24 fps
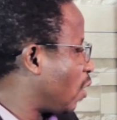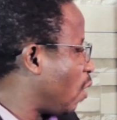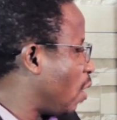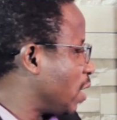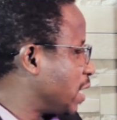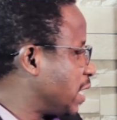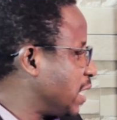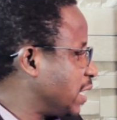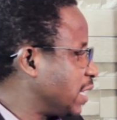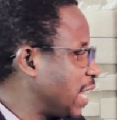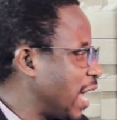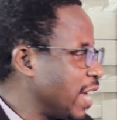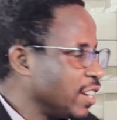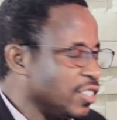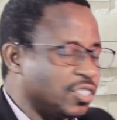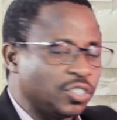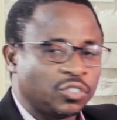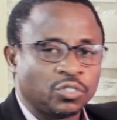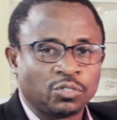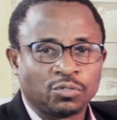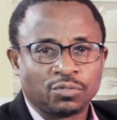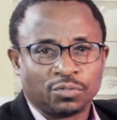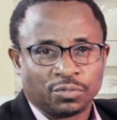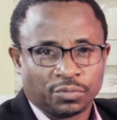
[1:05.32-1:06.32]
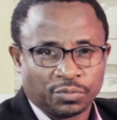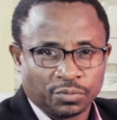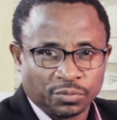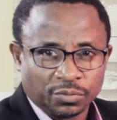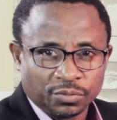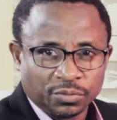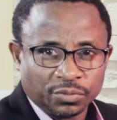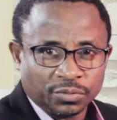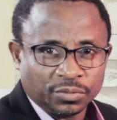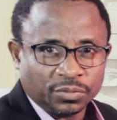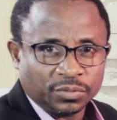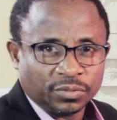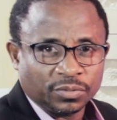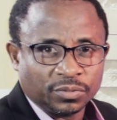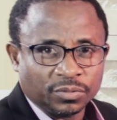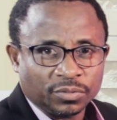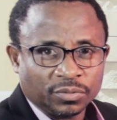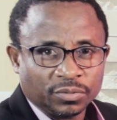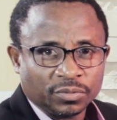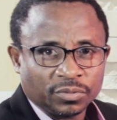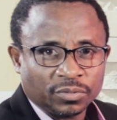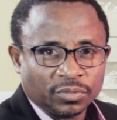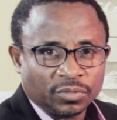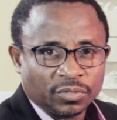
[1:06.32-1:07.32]
God designed the two,
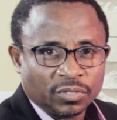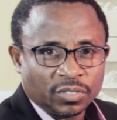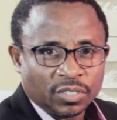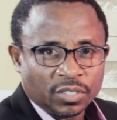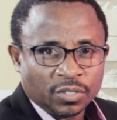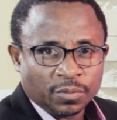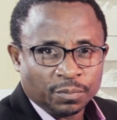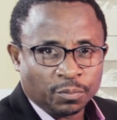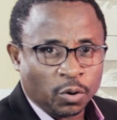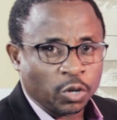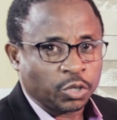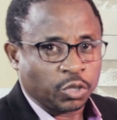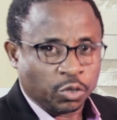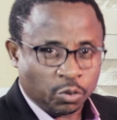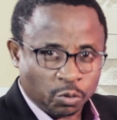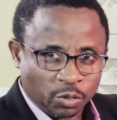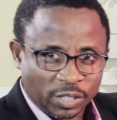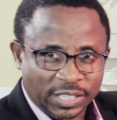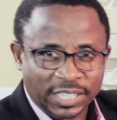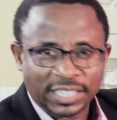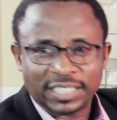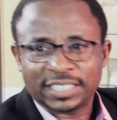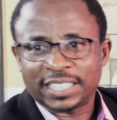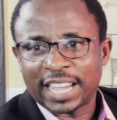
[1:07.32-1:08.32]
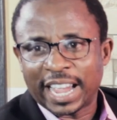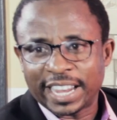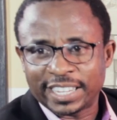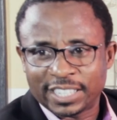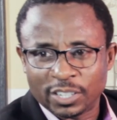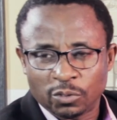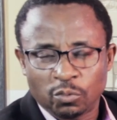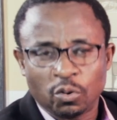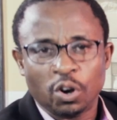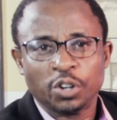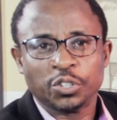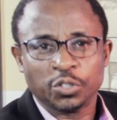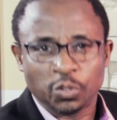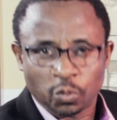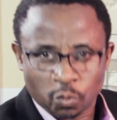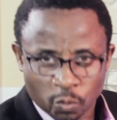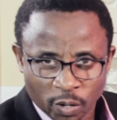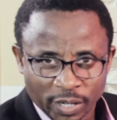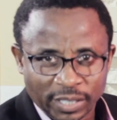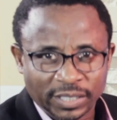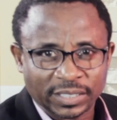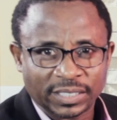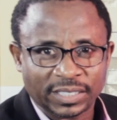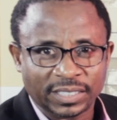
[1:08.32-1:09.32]
but you decide the one you
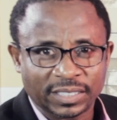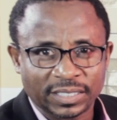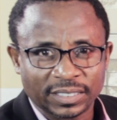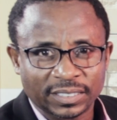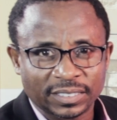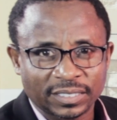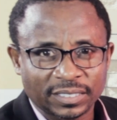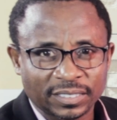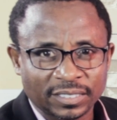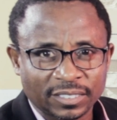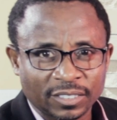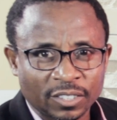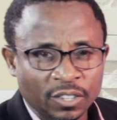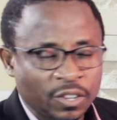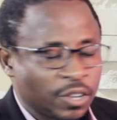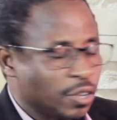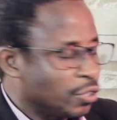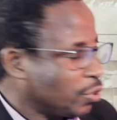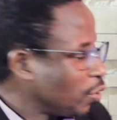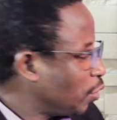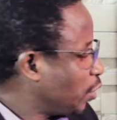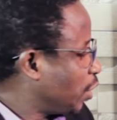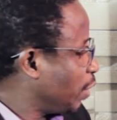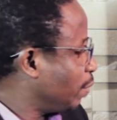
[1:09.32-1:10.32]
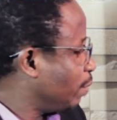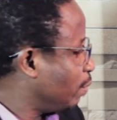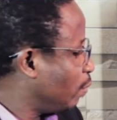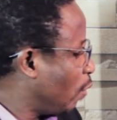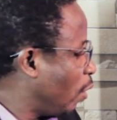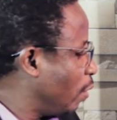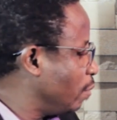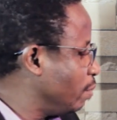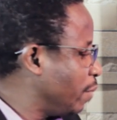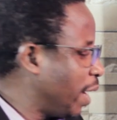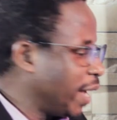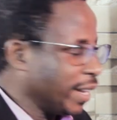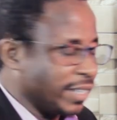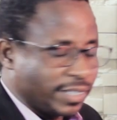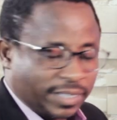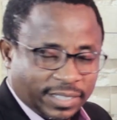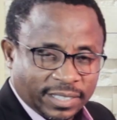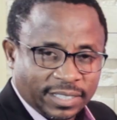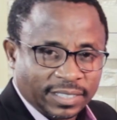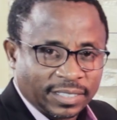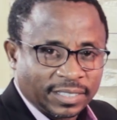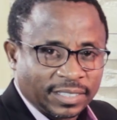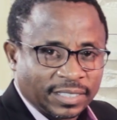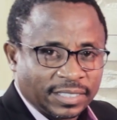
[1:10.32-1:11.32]
want. So the
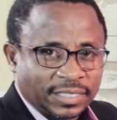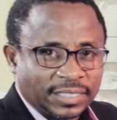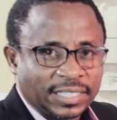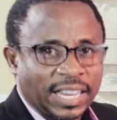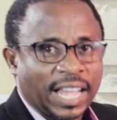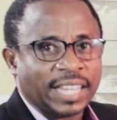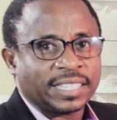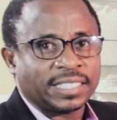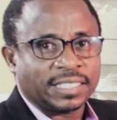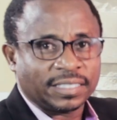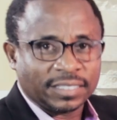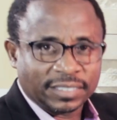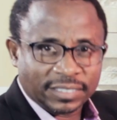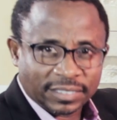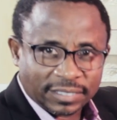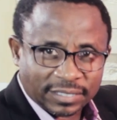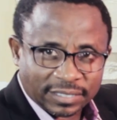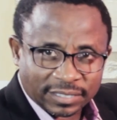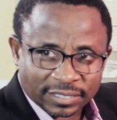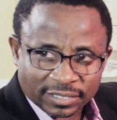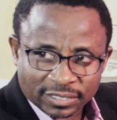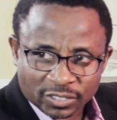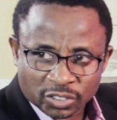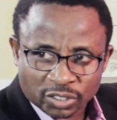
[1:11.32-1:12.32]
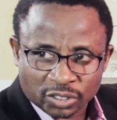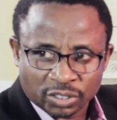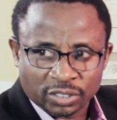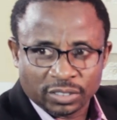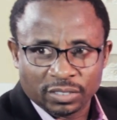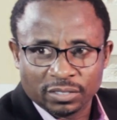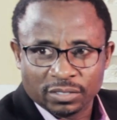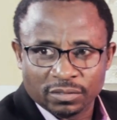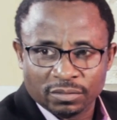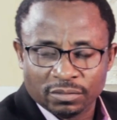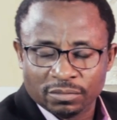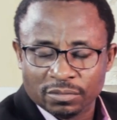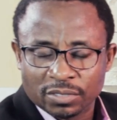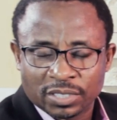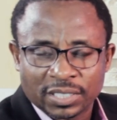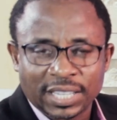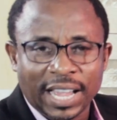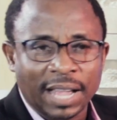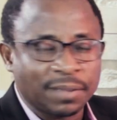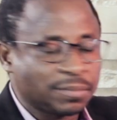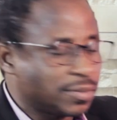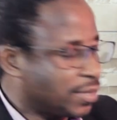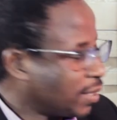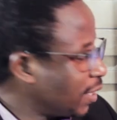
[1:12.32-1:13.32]
moment that
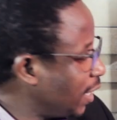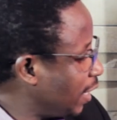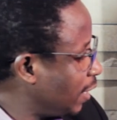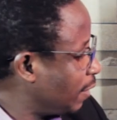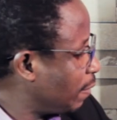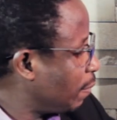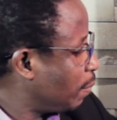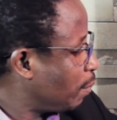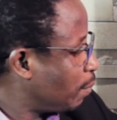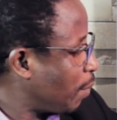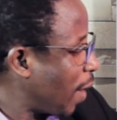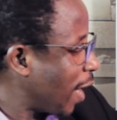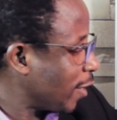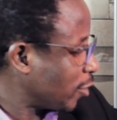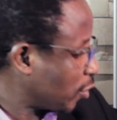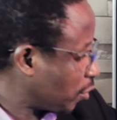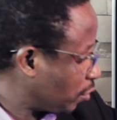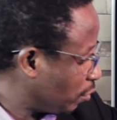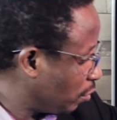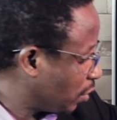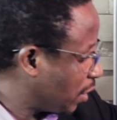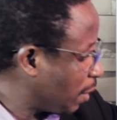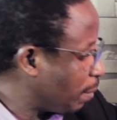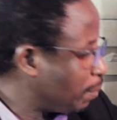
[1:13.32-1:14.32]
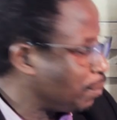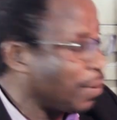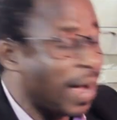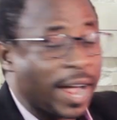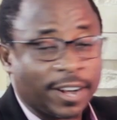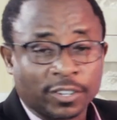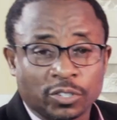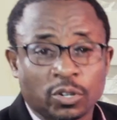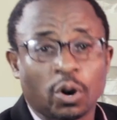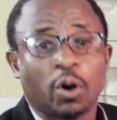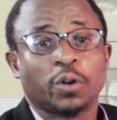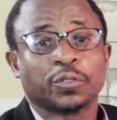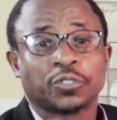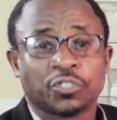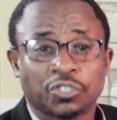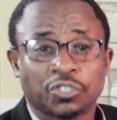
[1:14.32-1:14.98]
Samson passed through the back door of